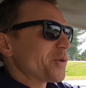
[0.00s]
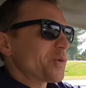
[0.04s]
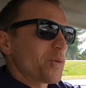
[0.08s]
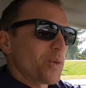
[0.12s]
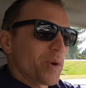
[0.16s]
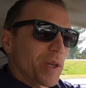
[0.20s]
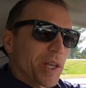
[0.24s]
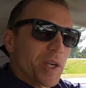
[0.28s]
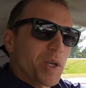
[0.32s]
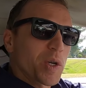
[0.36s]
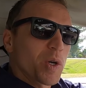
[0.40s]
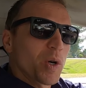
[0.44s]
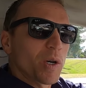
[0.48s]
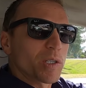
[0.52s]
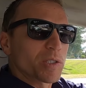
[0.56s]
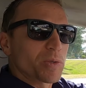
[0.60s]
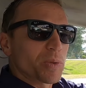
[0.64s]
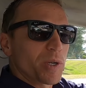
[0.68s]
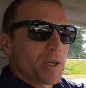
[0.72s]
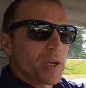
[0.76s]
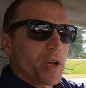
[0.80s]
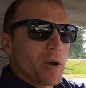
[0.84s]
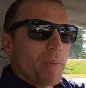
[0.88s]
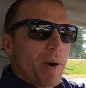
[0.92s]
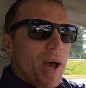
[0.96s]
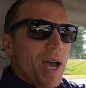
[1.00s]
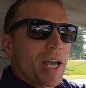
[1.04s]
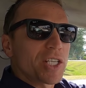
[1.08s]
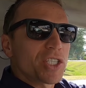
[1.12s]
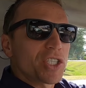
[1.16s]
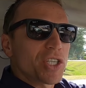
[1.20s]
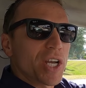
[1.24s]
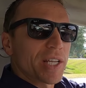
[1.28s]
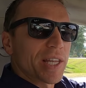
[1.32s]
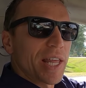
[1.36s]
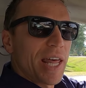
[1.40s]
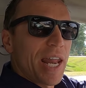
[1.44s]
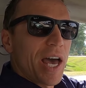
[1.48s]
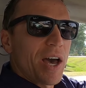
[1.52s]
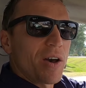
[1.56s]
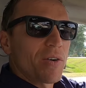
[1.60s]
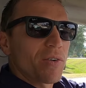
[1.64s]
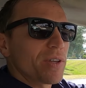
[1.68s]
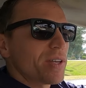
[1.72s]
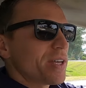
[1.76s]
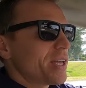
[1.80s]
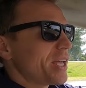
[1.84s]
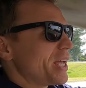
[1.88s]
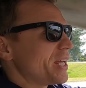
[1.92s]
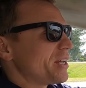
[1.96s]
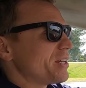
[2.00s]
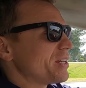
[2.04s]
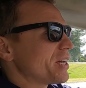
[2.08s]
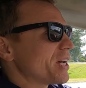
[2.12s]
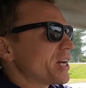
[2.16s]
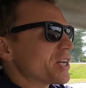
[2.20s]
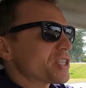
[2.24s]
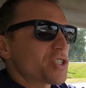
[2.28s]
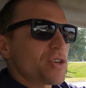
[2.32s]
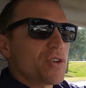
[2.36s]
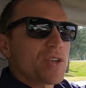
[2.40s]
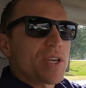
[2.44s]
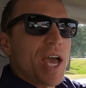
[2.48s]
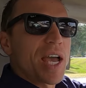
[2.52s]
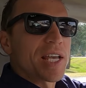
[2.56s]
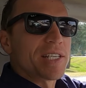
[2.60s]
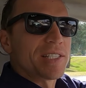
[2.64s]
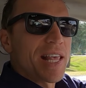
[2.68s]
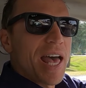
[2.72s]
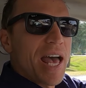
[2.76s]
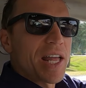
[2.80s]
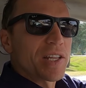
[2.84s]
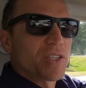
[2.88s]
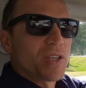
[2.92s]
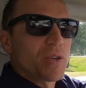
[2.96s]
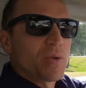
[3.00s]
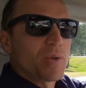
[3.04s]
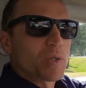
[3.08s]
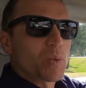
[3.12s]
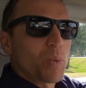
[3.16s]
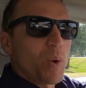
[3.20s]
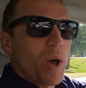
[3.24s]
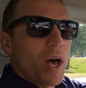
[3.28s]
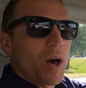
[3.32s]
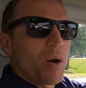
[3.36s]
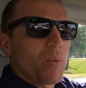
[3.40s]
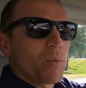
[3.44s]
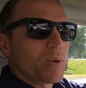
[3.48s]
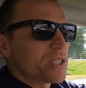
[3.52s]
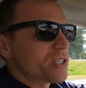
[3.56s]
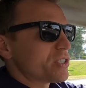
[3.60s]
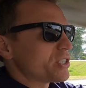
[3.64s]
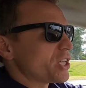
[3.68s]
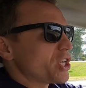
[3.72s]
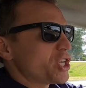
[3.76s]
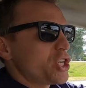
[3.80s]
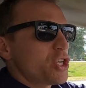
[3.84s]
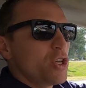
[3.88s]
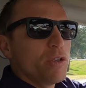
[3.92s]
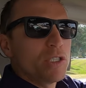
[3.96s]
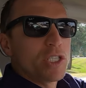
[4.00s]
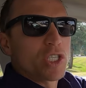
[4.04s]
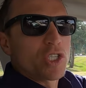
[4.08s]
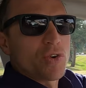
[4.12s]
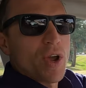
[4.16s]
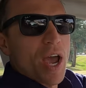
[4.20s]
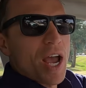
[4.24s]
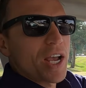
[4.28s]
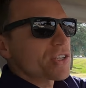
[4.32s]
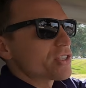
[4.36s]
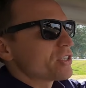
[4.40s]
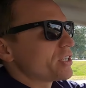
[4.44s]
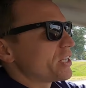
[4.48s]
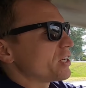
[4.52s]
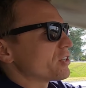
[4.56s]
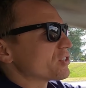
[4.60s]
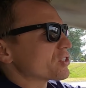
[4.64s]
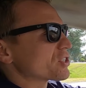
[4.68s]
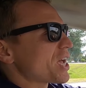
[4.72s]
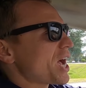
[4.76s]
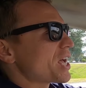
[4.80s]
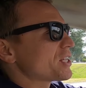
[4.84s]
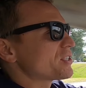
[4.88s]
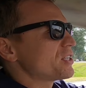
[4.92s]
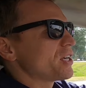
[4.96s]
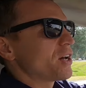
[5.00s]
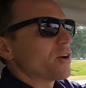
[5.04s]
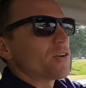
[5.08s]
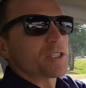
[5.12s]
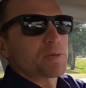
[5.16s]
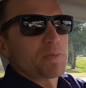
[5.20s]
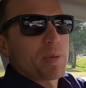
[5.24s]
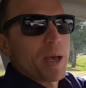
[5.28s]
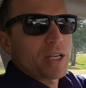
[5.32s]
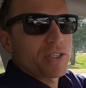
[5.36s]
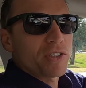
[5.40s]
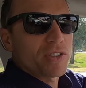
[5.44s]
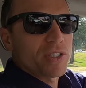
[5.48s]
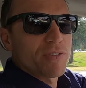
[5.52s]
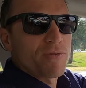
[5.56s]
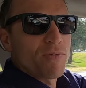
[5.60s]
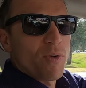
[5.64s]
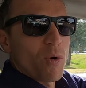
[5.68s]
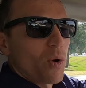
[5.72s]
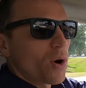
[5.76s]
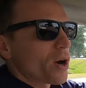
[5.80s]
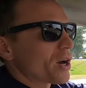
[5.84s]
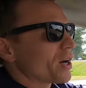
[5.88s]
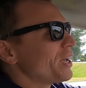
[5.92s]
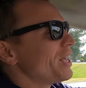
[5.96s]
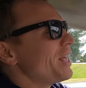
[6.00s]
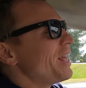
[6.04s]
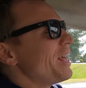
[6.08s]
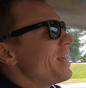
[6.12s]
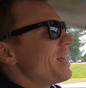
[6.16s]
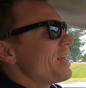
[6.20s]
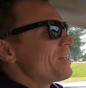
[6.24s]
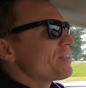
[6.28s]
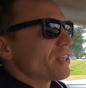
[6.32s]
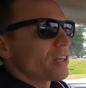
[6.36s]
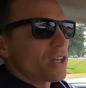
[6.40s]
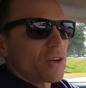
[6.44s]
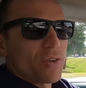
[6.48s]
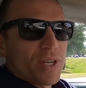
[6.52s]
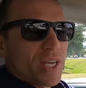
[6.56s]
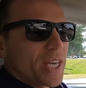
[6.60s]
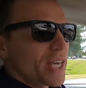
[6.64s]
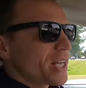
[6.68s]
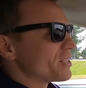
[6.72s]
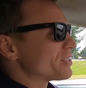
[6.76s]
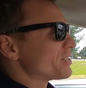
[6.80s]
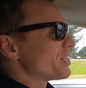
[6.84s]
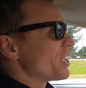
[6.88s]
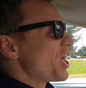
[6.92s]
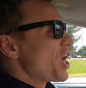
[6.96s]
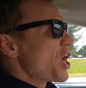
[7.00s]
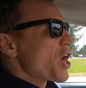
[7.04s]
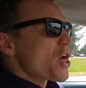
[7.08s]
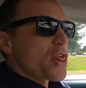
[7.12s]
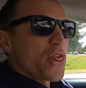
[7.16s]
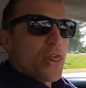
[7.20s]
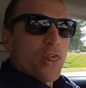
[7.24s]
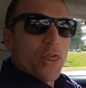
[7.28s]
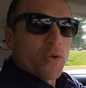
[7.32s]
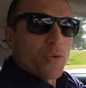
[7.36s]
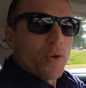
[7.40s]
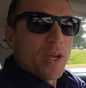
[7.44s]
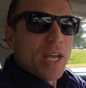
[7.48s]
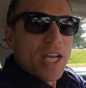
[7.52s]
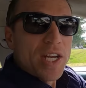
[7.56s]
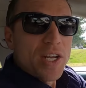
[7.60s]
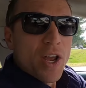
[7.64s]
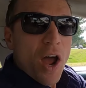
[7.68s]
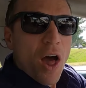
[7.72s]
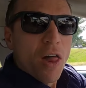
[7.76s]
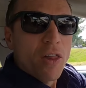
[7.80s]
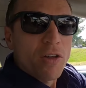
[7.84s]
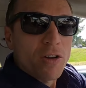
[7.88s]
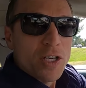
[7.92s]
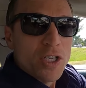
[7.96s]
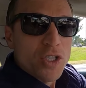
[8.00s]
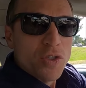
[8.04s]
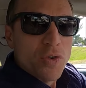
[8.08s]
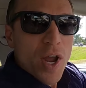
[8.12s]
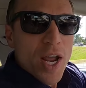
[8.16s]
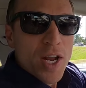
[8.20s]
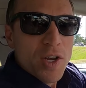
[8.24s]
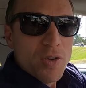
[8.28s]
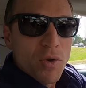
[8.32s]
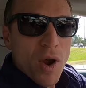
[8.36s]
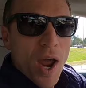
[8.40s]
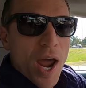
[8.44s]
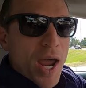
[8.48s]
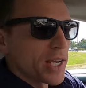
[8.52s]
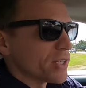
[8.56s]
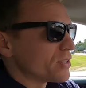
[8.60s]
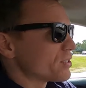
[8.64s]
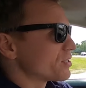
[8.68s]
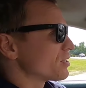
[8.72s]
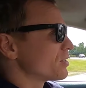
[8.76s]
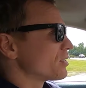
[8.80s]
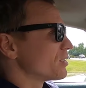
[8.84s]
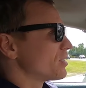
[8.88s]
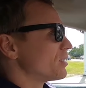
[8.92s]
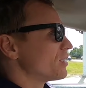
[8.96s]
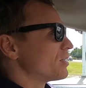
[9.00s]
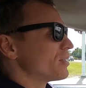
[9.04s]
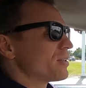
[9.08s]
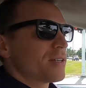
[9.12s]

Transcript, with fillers: Really cool. So we're gonna go by and check that out and uh, show you guys that too as well, which is a huge attraction here in Scottsdale, especially for the little kids. three dollar train rides.